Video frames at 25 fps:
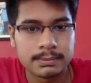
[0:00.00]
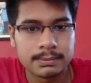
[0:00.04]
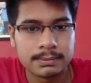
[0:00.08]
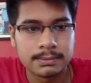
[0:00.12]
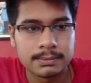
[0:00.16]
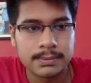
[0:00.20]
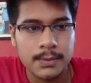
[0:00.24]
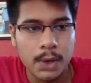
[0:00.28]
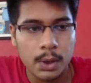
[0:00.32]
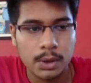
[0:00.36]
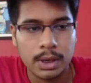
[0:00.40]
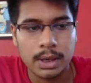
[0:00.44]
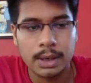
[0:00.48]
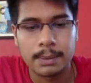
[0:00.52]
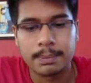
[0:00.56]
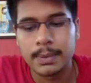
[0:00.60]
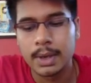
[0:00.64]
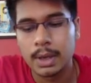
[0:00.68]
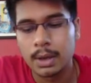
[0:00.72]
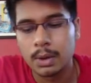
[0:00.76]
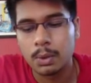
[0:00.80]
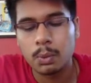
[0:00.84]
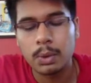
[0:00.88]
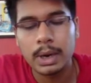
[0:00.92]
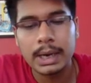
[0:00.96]
Okay,
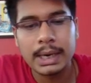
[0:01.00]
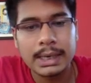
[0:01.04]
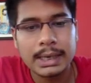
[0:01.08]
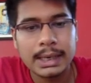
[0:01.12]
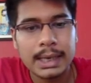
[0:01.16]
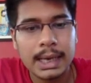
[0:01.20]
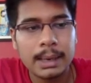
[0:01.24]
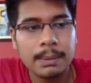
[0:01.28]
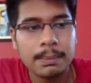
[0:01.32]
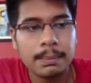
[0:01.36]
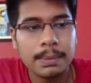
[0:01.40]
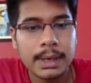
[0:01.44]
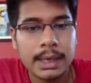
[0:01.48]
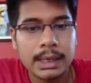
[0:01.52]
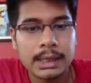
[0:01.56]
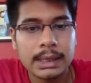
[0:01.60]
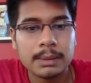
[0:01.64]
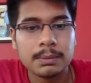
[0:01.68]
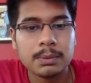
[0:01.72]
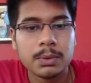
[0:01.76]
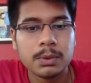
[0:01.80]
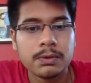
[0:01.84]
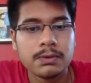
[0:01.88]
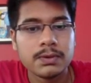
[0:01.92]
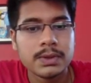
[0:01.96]
white can play the
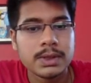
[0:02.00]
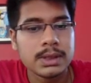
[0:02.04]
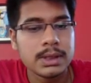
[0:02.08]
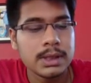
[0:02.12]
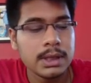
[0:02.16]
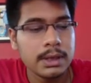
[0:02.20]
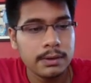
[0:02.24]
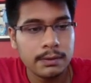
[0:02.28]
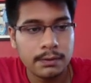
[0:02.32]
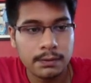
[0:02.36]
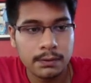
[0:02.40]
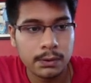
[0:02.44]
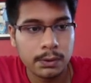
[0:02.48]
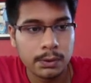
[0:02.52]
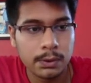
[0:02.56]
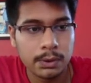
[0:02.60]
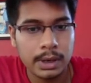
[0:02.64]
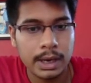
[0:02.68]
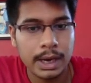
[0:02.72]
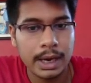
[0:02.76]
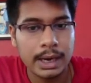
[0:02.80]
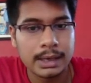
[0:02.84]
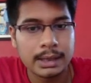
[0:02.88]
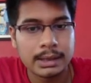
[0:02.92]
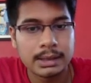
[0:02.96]
move c4,
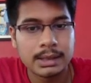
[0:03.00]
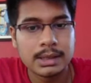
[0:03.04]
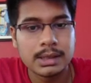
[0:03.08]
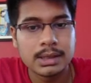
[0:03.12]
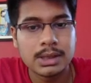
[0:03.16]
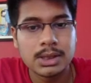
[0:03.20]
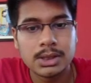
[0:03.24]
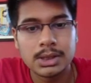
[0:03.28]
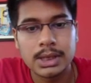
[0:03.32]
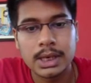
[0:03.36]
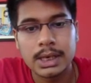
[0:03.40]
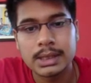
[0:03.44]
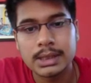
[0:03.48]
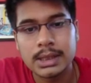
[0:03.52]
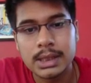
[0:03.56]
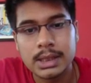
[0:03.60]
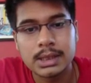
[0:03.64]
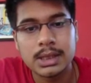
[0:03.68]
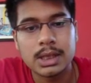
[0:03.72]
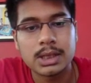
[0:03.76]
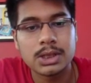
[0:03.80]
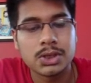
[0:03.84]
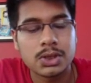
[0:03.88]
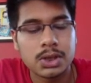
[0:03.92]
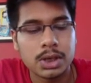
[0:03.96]
and this changes
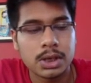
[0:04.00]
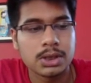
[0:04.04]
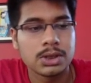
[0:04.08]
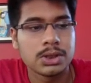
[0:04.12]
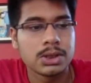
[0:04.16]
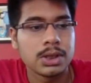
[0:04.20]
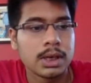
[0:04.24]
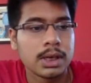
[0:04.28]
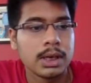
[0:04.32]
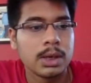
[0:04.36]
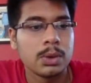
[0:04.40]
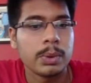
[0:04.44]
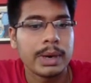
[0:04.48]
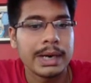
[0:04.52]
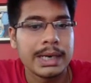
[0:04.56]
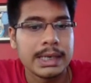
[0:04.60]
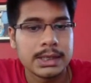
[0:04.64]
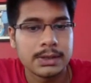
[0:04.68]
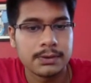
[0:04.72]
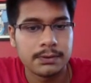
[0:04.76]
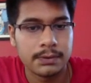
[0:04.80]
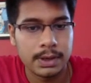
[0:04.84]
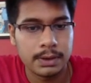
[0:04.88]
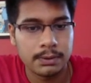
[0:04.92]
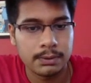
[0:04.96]
the structure in white's
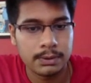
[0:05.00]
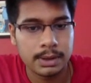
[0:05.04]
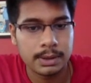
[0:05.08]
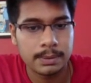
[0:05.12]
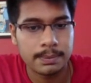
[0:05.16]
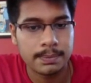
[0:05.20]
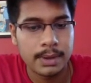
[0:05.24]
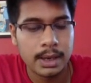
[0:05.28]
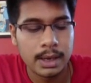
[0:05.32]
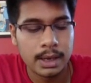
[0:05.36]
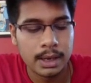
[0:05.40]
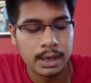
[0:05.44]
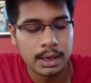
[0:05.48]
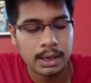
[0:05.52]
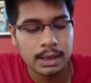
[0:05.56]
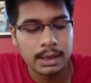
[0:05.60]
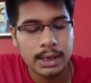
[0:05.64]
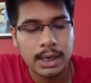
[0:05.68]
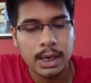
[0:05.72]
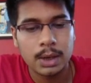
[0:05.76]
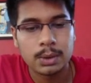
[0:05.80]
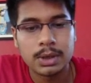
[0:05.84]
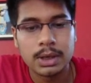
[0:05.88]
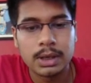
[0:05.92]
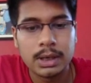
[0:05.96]
favor.
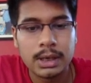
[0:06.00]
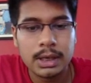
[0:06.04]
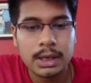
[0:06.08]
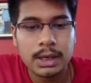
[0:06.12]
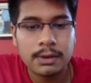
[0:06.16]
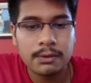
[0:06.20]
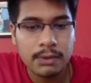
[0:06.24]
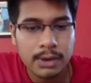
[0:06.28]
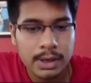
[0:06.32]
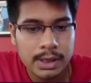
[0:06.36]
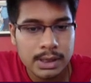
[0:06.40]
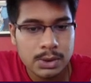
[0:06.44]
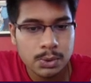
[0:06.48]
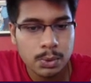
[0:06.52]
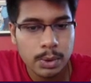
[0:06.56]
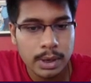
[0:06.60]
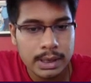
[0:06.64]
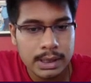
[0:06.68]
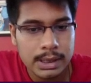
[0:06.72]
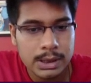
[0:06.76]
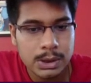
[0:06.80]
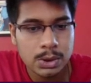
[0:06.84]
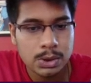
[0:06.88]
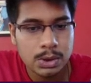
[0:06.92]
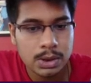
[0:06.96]
Now the d5 square
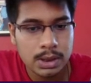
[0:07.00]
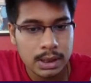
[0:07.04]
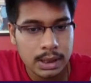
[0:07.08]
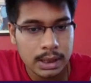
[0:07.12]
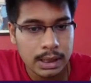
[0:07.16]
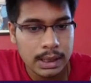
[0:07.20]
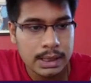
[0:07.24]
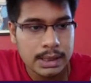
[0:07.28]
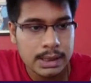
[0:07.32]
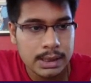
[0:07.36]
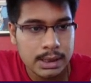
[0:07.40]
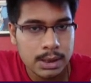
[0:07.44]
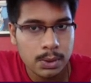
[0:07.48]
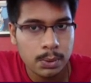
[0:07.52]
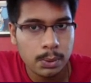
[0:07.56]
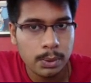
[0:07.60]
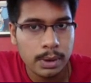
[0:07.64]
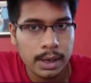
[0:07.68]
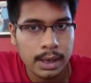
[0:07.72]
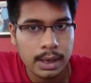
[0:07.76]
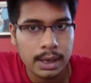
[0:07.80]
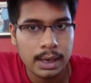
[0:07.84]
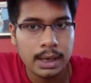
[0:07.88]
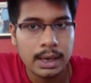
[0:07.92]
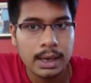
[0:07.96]
is key
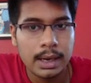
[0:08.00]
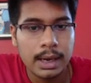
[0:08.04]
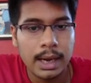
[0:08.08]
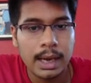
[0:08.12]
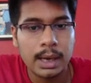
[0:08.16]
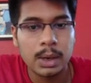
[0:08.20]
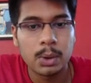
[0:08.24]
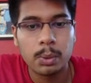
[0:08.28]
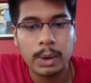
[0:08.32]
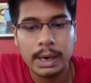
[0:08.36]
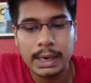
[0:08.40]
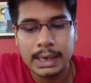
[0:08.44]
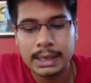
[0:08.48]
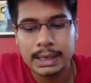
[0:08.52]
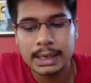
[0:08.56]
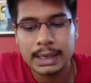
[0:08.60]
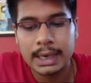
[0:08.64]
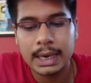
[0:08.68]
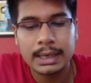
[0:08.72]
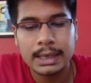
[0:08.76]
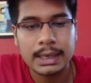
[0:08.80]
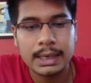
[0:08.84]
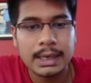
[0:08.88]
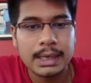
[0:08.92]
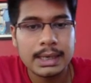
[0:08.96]
square, and white
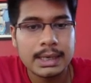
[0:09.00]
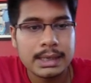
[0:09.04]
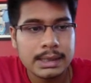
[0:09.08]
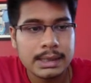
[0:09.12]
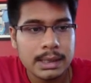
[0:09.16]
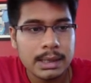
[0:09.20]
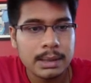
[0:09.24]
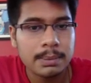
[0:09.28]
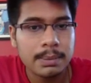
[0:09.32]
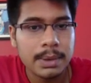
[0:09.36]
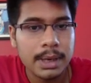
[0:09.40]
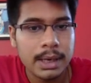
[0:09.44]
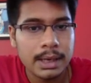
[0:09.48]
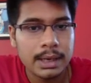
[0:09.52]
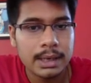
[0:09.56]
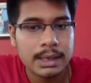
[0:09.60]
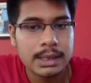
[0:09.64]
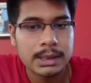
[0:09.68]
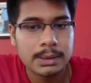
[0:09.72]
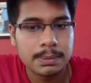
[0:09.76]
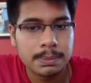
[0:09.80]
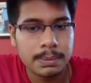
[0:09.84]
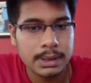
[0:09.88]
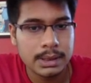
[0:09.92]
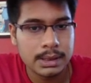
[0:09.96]
can easily bring his
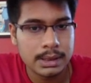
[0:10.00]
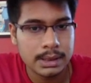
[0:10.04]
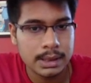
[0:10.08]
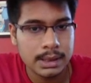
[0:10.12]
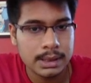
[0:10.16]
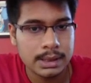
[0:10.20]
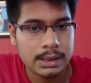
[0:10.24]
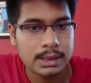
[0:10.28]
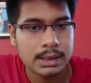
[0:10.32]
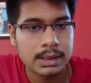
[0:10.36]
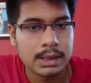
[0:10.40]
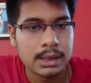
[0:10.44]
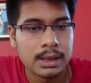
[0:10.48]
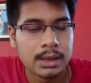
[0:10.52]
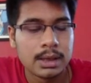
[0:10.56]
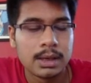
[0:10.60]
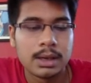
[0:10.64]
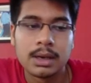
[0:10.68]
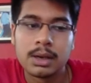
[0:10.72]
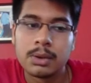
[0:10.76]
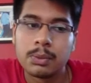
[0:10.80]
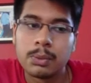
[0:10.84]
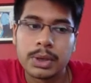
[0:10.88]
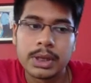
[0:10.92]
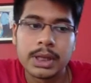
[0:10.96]
pieces
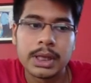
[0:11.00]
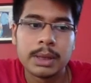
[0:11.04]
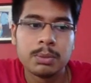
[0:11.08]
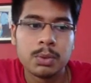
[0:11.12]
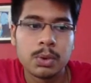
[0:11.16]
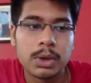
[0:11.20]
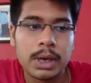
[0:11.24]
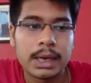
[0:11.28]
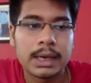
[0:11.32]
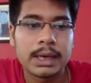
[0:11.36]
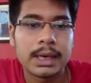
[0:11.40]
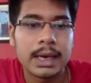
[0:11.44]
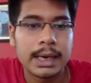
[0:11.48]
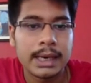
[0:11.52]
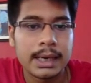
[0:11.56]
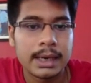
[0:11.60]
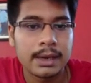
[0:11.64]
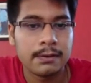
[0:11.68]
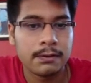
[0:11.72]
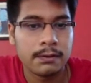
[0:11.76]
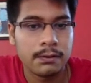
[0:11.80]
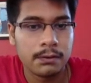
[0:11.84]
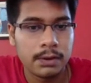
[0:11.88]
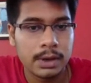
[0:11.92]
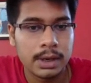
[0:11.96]
with the move like knight
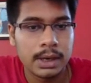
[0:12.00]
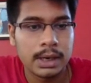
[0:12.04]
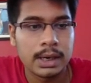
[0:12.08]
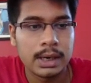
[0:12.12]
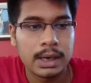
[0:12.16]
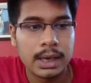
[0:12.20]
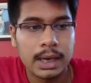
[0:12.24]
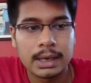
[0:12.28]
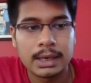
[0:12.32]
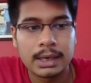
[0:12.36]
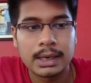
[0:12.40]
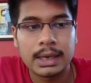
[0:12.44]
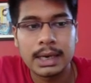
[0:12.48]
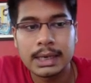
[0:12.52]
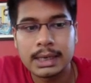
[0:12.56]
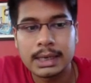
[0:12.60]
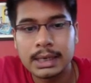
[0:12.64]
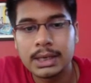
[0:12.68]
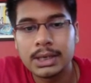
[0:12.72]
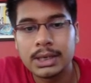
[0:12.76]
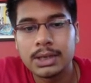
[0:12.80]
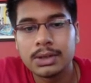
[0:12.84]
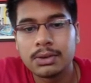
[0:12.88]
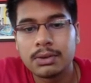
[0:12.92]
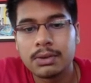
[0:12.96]
f1 and knight
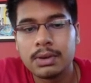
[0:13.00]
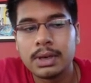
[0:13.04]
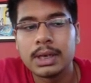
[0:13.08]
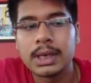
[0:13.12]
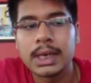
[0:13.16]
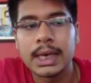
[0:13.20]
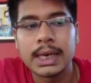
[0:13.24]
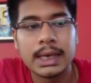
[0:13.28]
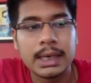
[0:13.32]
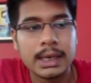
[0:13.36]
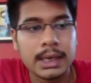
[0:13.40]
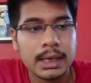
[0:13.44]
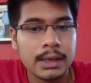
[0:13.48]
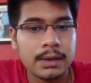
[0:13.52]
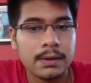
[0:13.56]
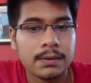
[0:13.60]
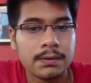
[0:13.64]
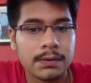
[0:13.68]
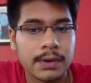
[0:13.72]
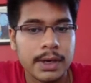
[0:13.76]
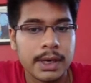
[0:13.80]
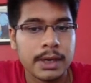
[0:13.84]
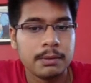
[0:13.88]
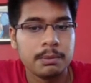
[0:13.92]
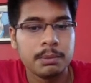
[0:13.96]
e3, knight
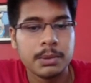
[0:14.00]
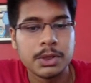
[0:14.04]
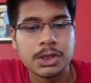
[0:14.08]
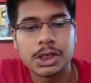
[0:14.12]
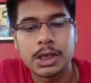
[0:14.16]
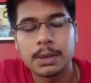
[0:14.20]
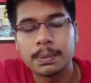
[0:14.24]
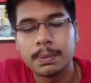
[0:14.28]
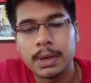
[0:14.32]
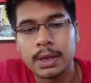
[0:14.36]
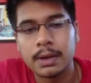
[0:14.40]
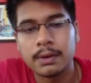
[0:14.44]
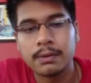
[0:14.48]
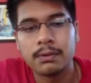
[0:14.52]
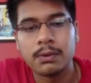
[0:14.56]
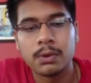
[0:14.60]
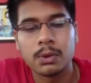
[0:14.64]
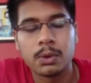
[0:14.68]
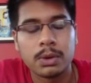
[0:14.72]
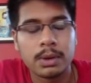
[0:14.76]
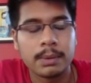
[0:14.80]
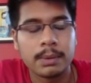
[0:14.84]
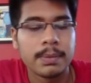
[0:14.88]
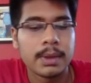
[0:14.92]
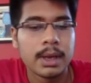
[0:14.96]
d5, bishop
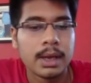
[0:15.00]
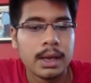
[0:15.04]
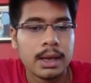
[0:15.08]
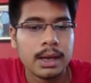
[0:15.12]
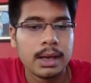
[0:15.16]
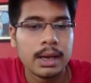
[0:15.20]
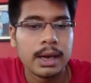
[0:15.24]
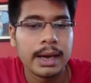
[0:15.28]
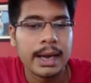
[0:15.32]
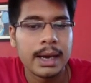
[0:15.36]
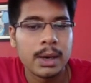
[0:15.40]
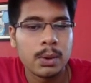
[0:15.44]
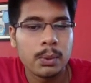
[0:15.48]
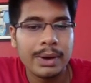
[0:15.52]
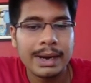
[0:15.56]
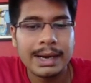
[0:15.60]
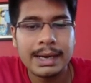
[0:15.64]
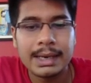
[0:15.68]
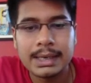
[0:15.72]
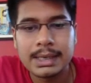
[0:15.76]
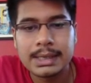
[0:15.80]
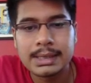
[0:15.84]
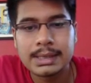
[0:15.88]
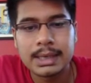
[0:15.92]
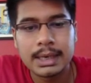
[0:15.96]
a4, and white
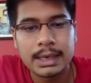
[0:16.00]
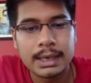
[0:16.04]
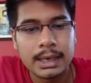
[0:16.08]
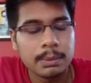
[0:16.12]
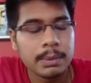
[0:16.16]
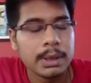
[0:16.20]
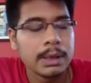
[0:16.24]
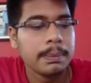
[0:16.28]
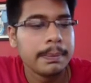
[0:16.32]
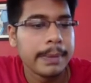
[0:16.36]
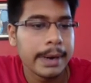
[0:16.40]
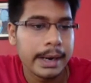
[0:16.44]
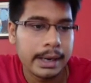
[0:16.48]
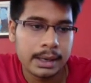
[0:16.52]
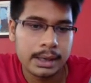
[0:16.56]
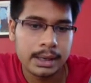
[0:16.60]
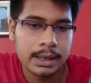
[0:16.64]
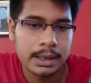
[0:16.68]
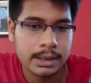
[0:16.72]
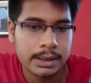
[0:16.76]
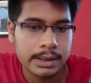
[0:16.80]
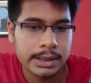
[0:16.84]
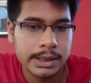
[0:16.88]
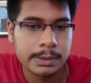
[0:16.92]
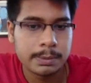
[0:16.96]
is little bit better
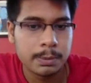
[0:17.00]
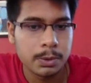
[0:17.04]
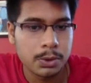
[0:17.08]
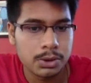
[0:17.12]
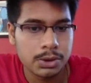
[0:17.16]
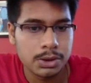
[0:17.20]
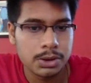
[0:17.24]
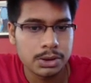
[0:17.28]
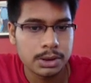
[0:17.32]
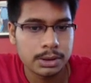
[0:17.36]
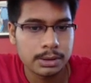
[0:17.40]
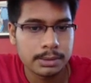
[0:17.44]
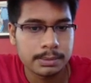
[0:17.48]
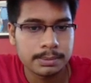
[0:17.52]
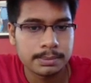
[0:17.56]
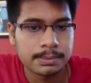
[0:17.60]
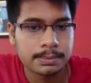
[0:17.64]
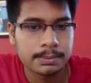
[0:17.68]
in this position.